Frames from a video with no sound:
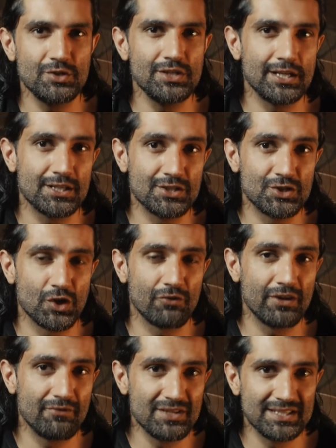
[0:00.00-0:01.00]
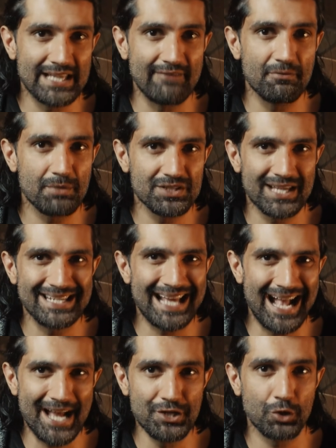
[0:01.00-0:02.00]
using conservative 7%
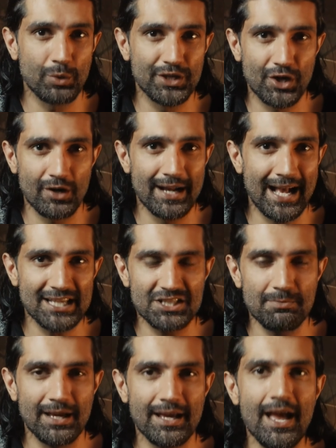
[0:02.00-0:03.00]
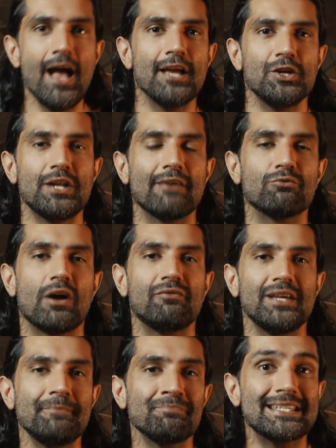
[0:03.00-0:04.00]
annual return estimate, you'd have
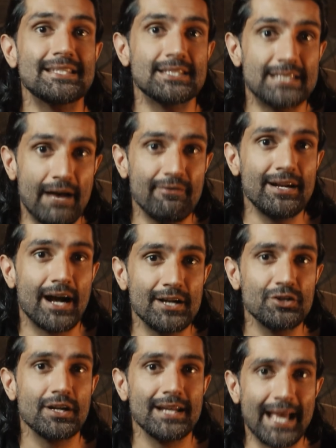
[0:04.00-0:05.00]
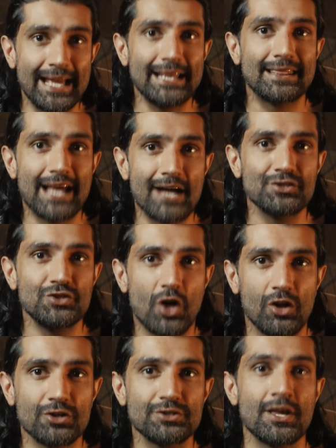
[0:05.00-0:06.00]
roughly
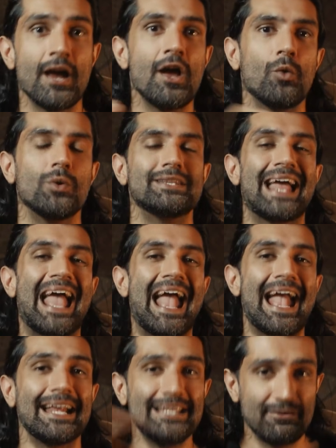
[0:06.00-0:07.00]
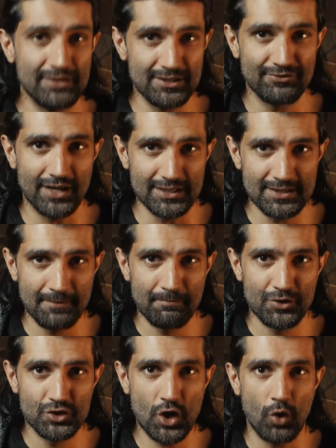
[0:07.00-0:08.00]
$708,000 with any of these funds.
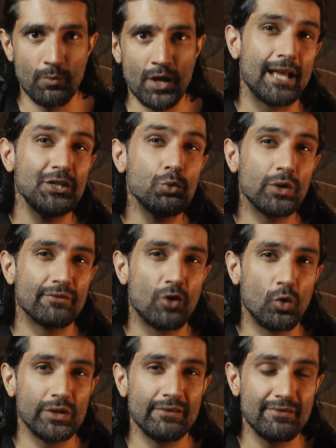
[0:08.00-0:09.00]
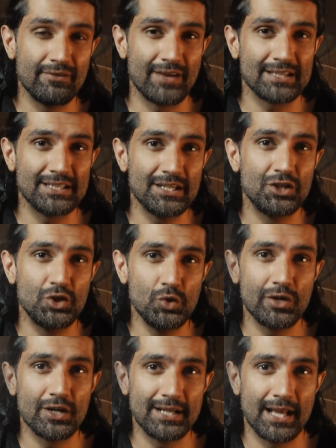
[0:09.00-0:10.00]
So, and you would have only invested
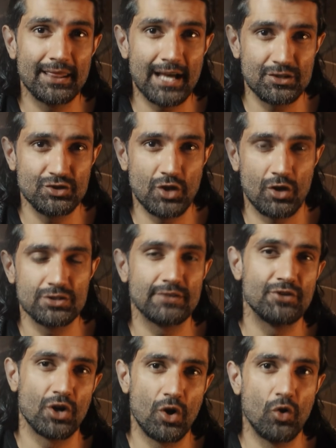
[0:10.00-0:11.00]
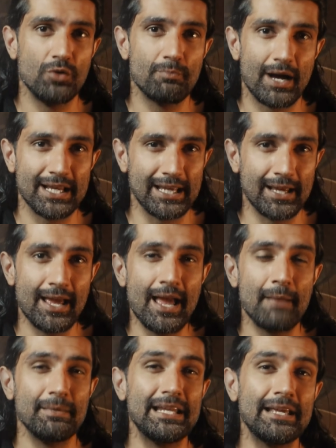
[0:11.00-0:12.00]
$210,000 of your own money,
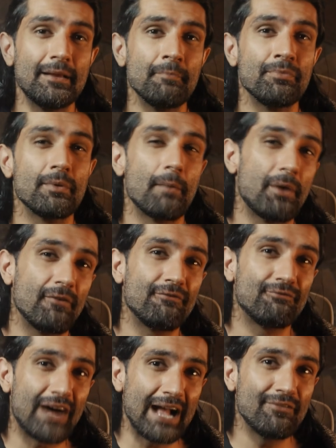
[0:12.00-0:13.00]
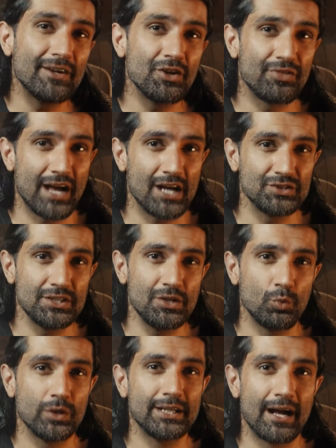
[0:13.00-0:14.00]
meaning about $500,000
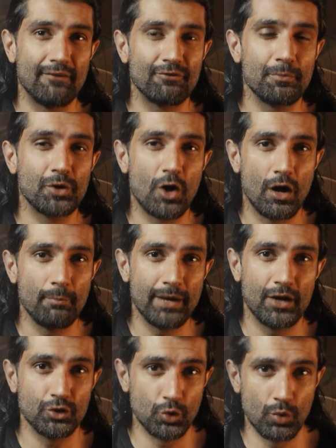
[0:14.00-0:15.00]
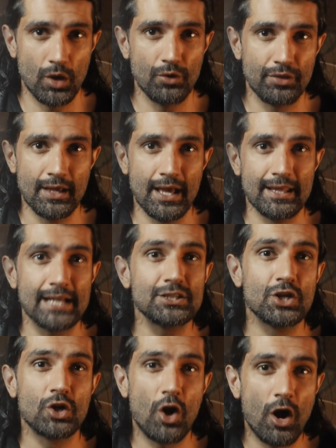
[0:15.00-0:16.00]
would come from compound growth. That's
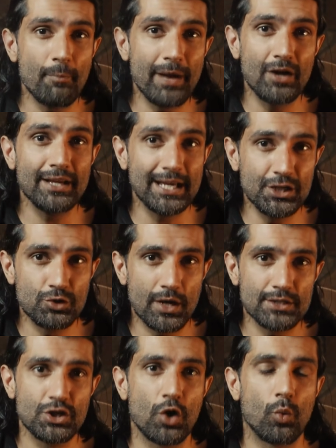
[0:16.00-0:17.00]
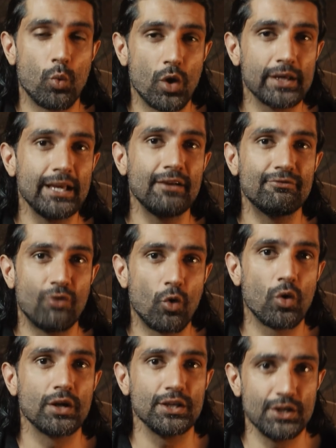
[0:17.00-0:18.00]
compound interest working
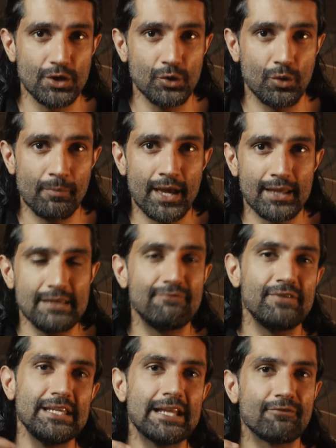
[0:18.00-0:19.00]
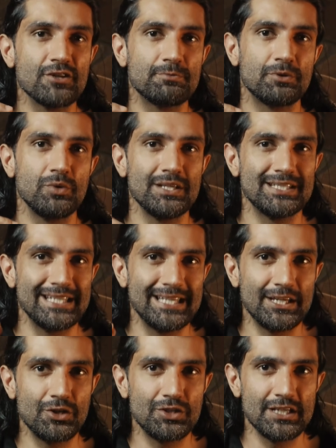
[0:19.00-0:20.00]
for you. The fee difference between
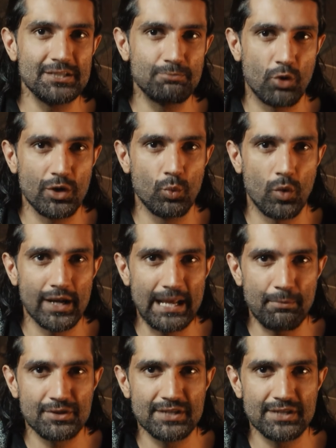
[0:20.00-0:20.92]
ZEQT's 0.18%,